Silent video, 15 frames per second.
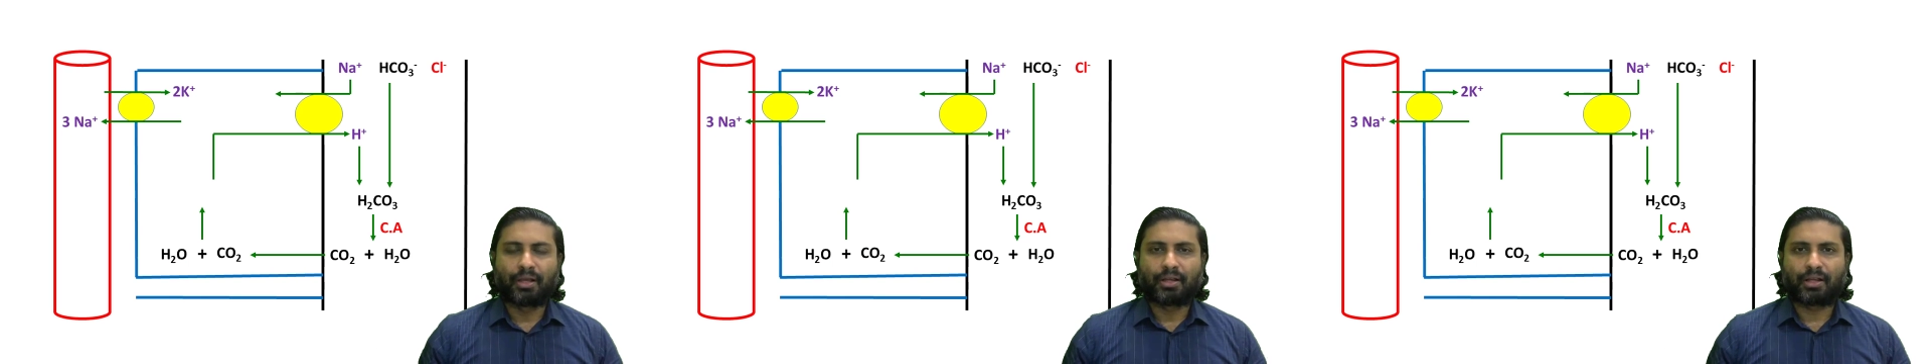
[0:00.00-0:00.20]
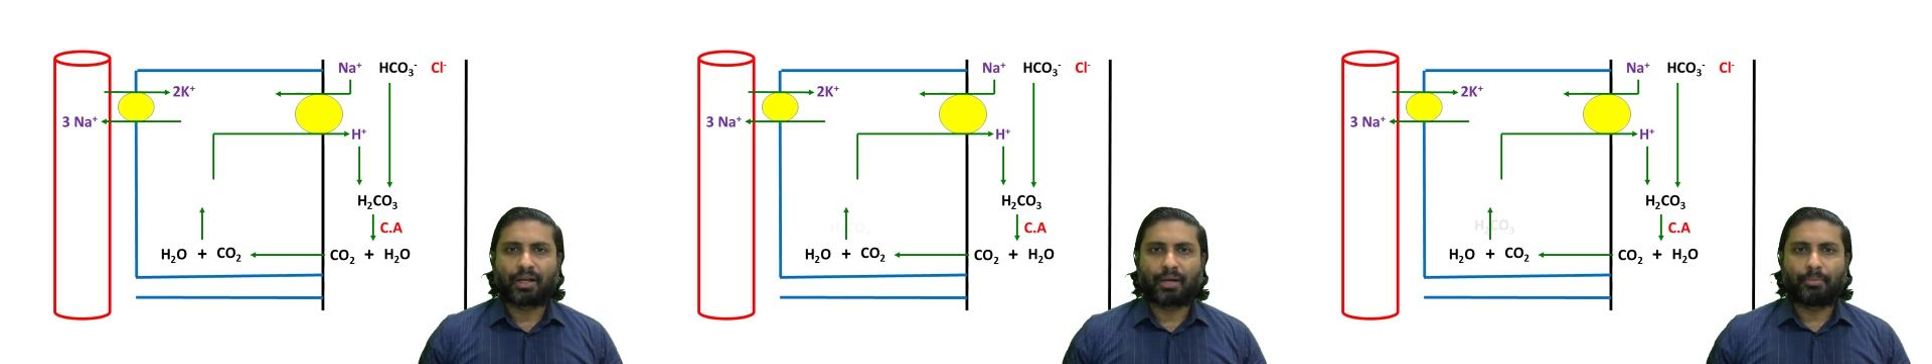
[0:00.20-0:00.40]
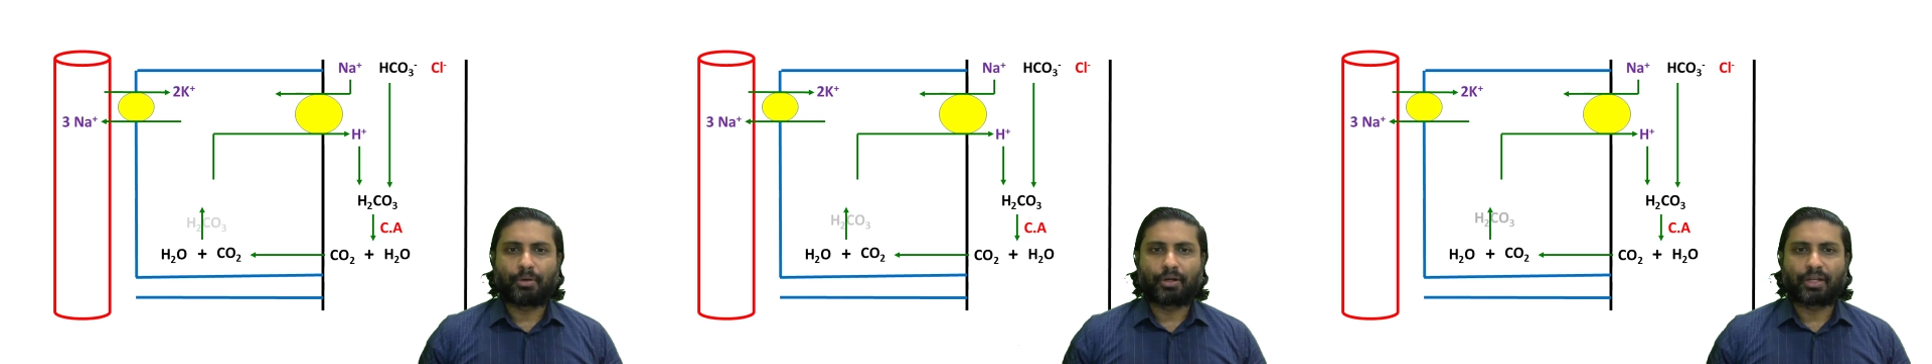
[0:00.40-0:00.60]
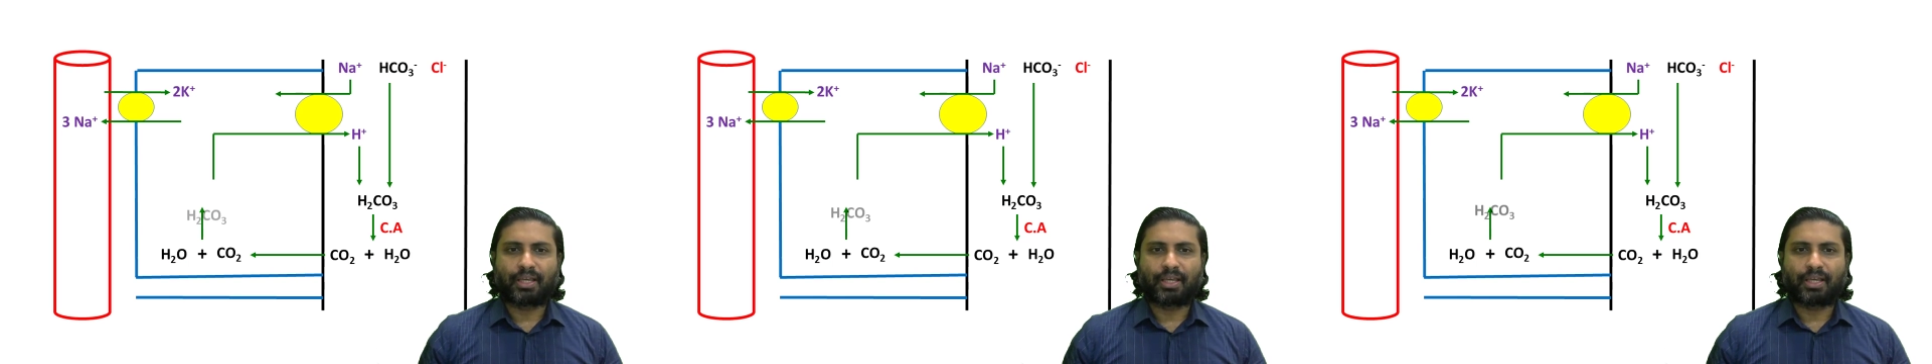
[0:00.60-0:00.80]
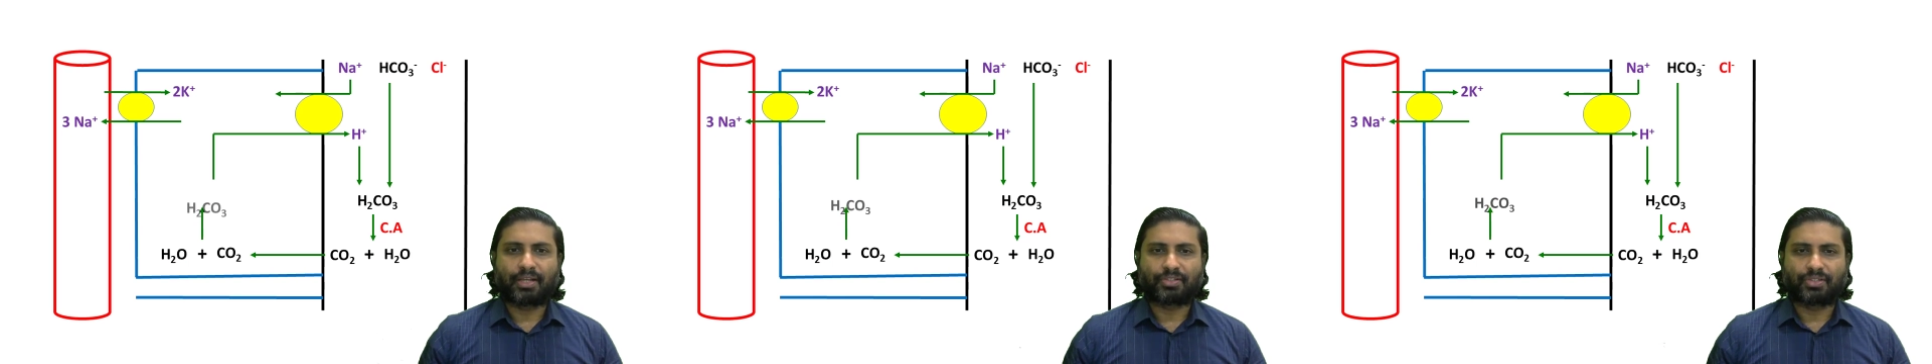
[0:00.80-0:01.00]

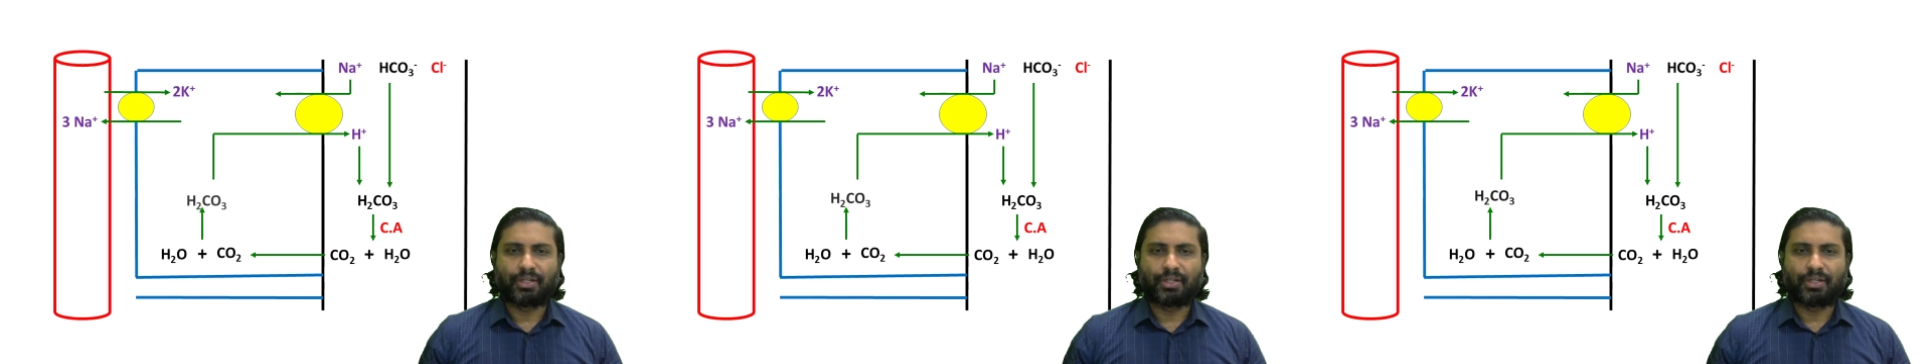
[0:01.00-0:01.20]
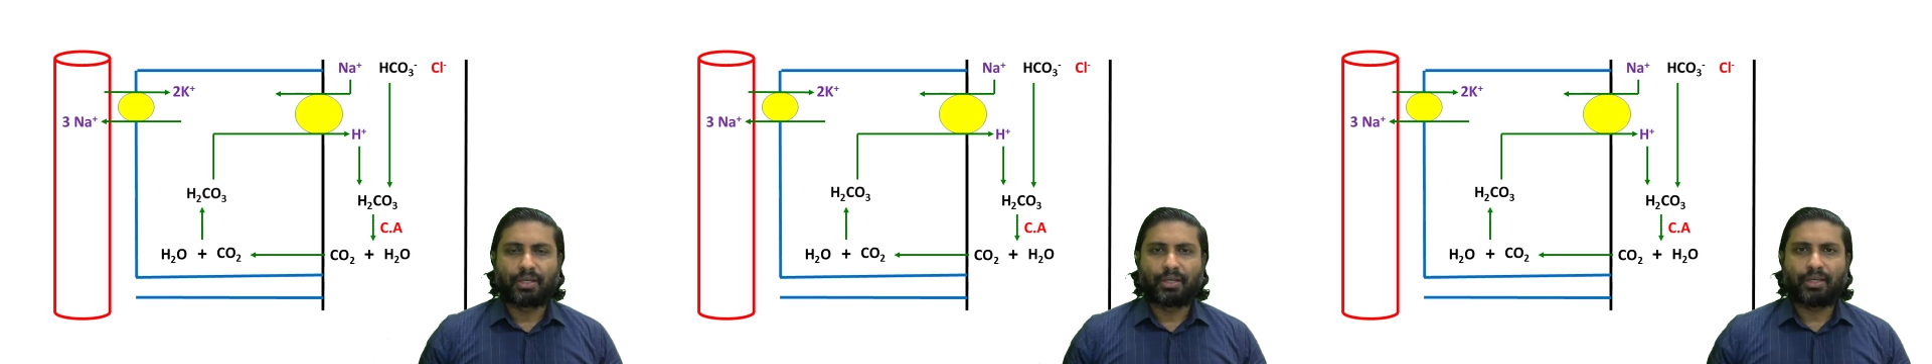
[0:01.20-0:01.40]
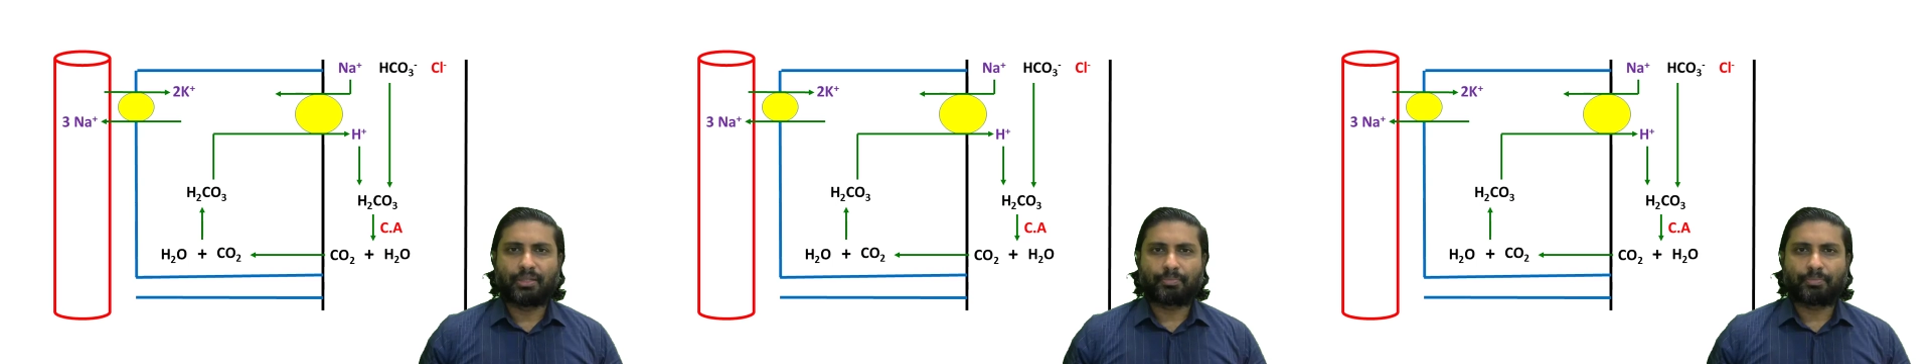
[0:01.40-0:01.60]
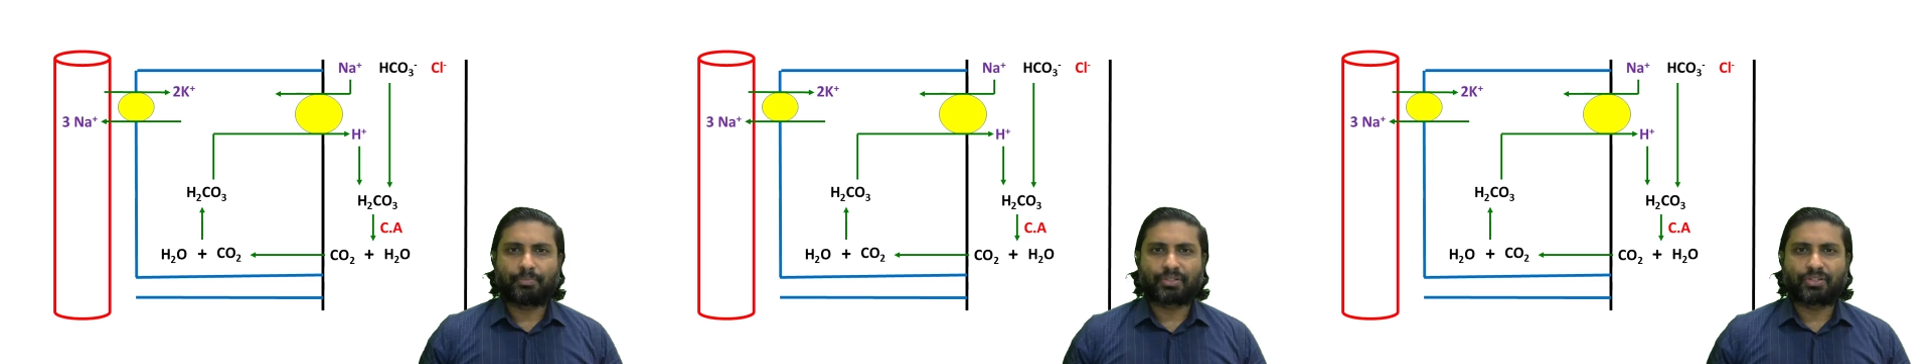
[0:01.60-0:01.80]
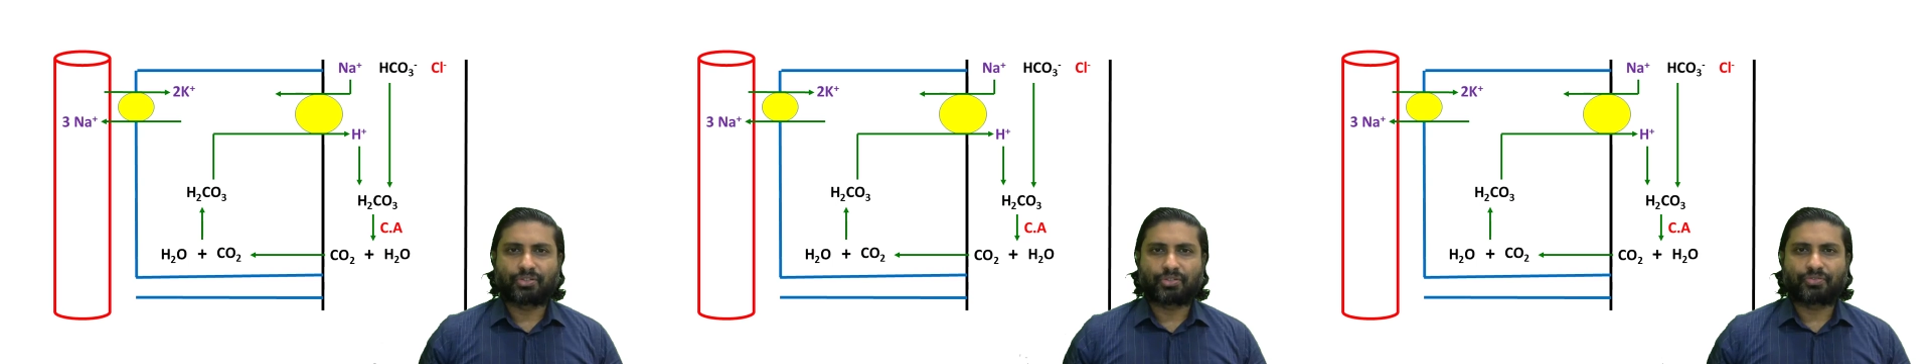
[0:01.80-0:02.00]
carbonic acid in the
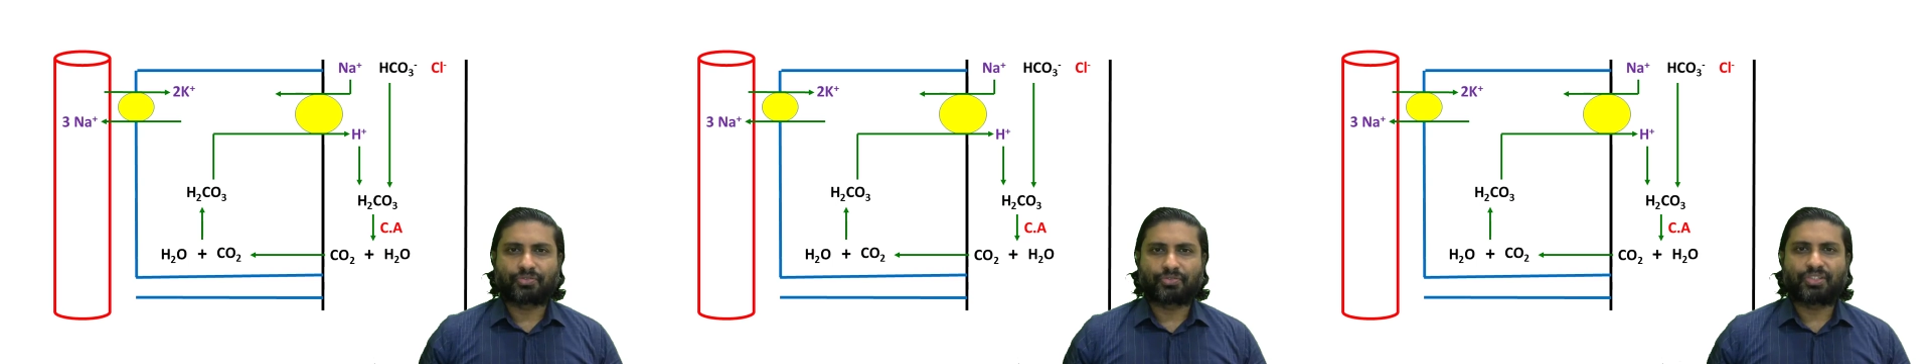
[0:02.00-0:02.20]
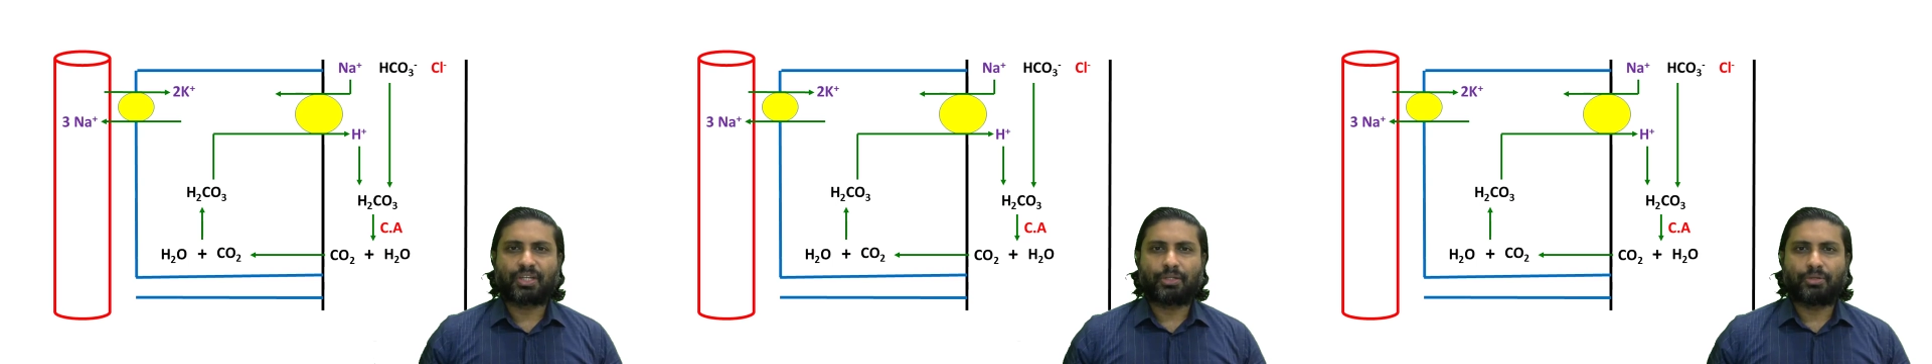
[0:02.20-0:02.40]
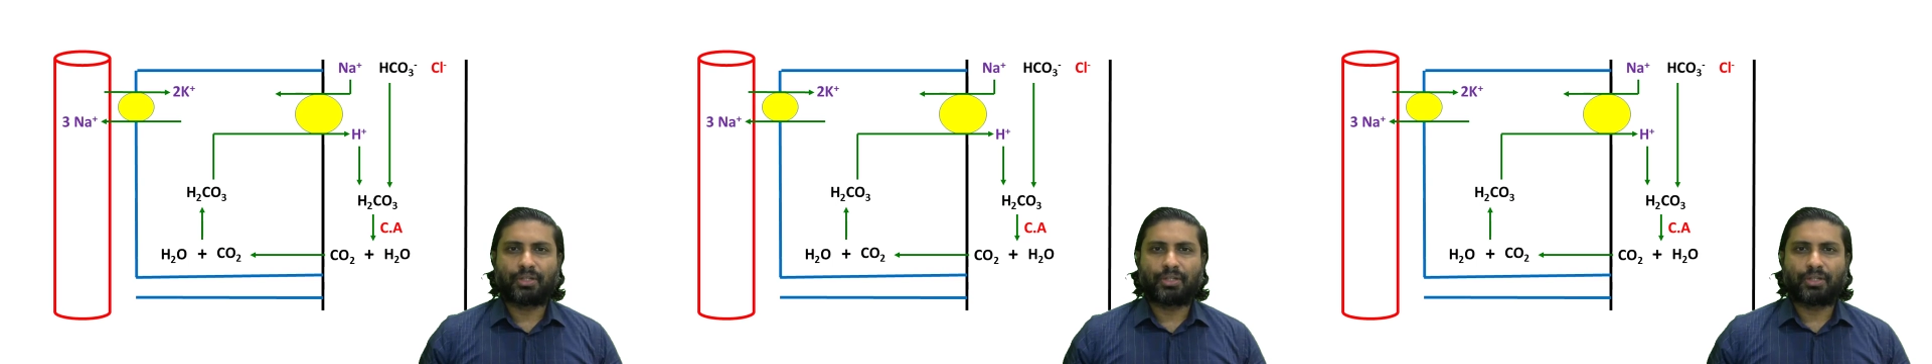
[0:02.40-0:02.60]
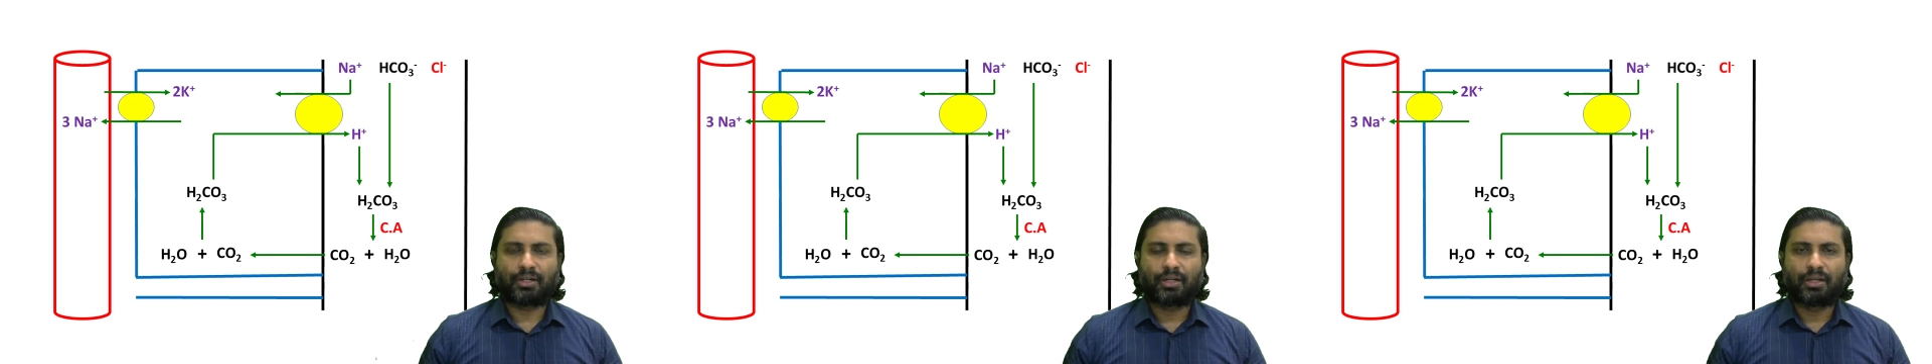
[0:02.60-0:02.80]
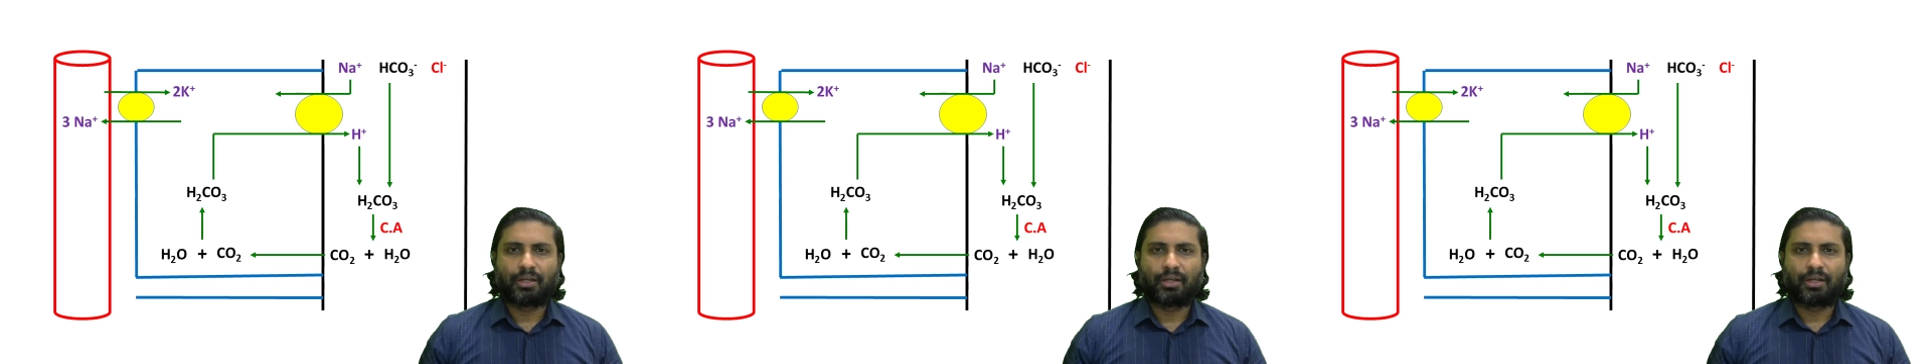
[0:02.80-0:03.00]
presence of cellular